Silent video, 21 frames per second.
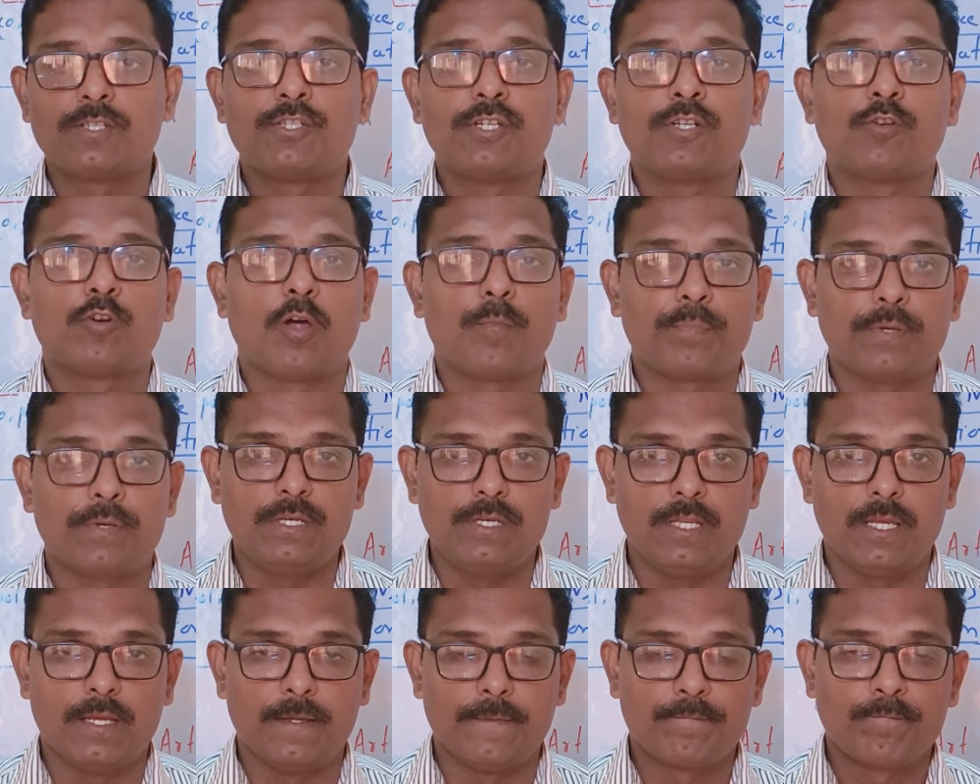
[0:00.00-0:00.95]
as well
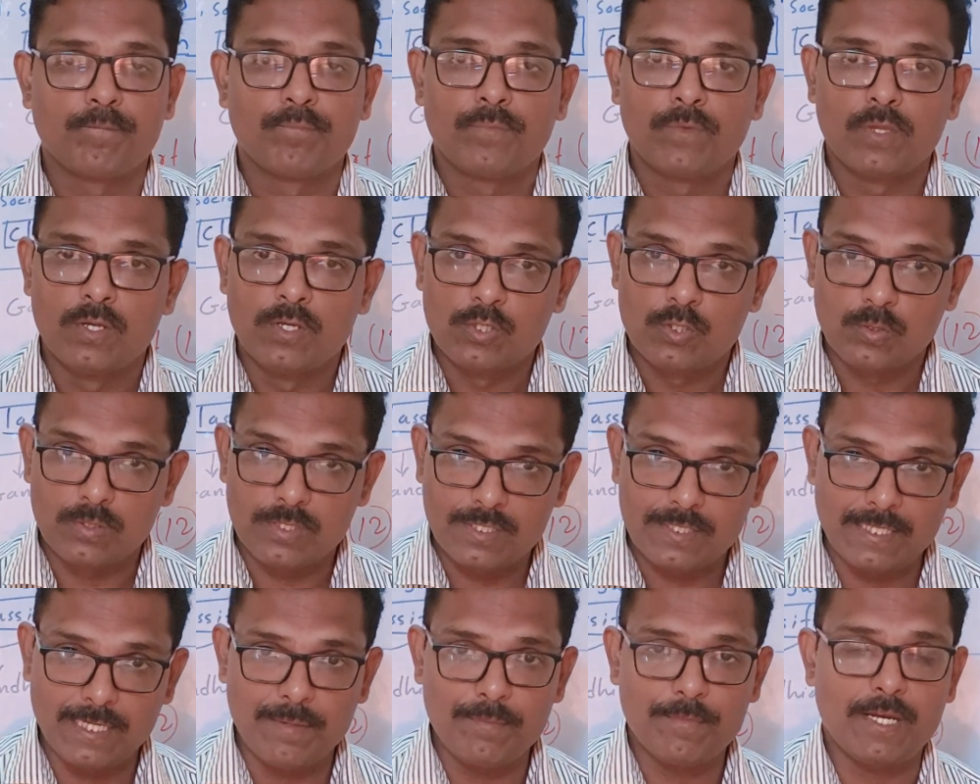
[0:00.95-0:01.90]
Governor General of India.